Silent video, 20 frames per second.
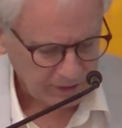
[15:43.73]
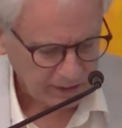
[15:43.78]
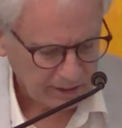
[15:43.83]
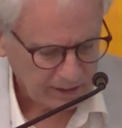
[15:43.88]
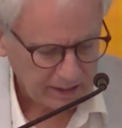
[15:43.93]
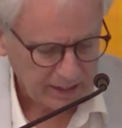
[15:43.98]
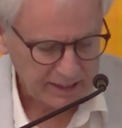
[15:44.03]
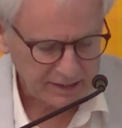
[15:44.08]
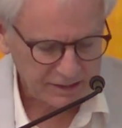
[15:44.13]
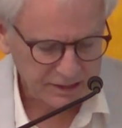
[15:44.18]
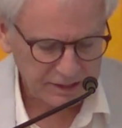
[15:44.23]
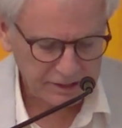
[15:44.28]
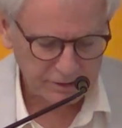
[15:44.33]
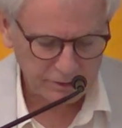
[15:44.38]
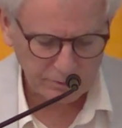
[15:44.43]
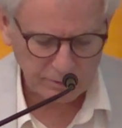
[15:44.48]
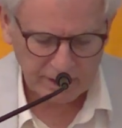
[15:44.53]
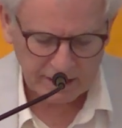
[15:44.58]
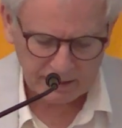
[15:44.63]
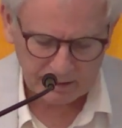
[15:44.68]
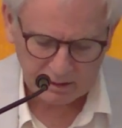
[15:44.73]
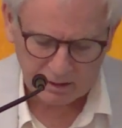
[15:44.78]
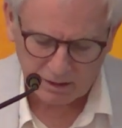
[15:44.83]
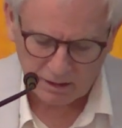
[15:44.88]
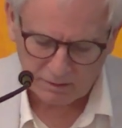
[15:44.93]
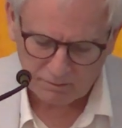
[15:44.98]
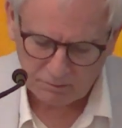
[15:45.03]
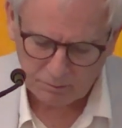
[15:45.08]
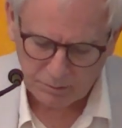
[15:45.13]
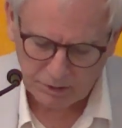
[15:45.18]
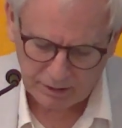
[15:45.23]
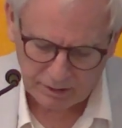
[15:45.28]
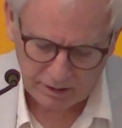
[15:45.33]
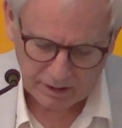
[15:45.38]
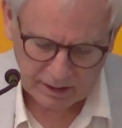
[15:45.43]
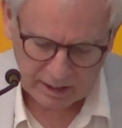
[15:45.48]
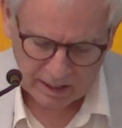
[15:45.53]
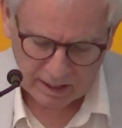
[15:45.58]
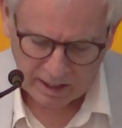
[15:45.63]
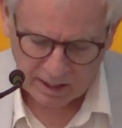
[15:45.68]
In 1808, the government
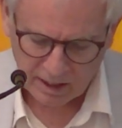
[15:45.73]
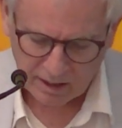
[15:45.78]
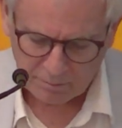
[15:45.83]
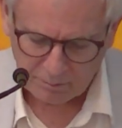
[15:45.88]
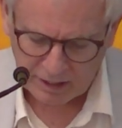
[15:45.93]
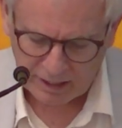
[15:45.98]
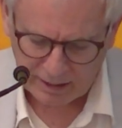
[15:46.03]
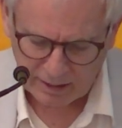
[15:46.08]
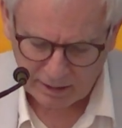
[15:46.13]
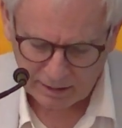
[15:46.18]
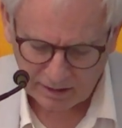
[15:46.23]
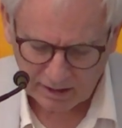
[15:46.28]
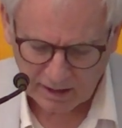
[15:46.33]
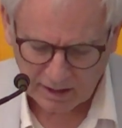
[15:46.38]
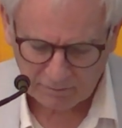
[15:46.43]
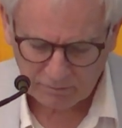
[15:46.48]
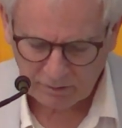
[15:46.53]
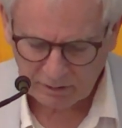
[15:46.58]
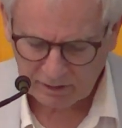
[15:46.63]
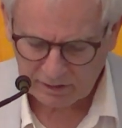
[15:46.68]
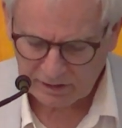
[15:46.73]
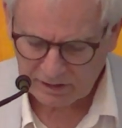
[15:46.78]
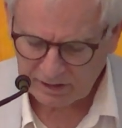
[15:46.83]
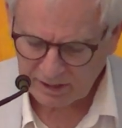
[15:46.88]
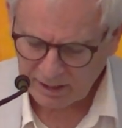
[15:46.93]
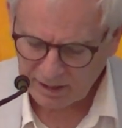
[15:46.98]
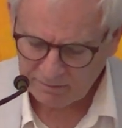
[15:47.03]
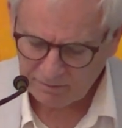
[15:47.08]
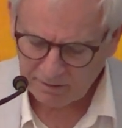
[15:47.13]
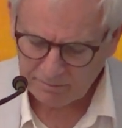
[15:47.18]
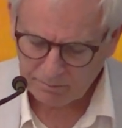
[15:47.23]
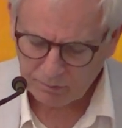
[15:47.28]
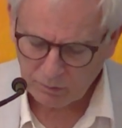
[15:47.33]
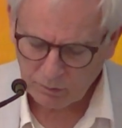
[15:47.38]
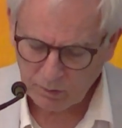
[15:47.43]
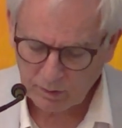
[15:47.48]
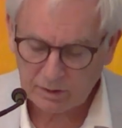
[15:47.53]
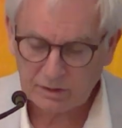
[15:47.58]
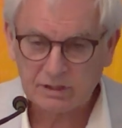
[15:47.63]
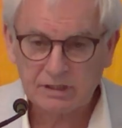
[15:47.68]
banned African slave
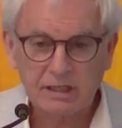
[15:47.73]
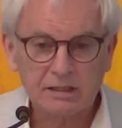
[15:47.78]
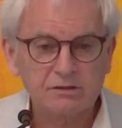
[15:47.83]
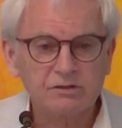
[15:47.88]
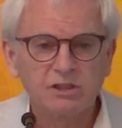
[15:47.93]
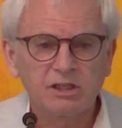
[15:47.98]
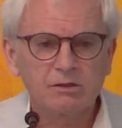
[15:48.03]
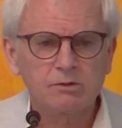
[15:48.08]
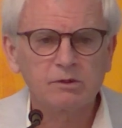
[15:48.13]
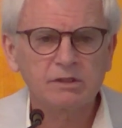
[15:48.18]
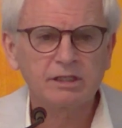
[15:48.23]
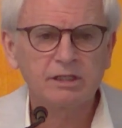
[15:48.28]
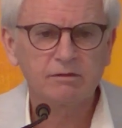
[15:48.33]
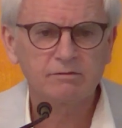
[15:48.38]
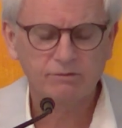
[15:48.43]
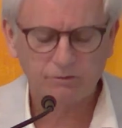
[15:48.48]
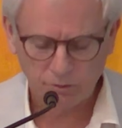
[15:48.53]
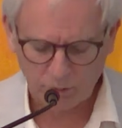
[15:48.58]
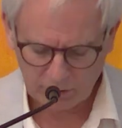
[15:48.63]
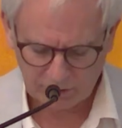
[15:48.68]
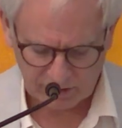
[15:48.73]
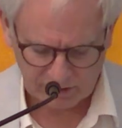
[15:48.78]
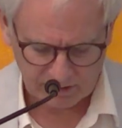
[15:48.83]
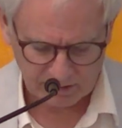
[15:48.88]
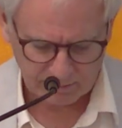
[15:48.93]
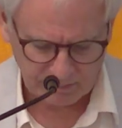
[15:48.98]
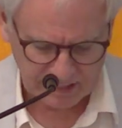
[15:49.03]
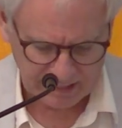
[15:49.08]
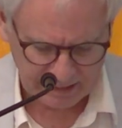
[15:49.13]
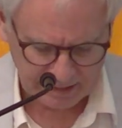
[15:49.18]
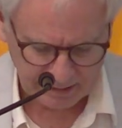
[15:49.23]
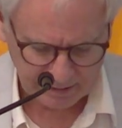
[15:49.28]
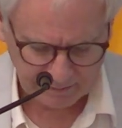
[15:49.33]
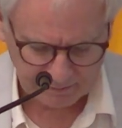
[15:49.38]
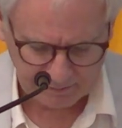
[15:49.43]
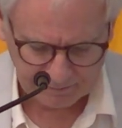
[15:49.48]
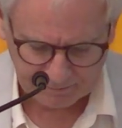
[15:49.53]
imports and generally enforced the ban.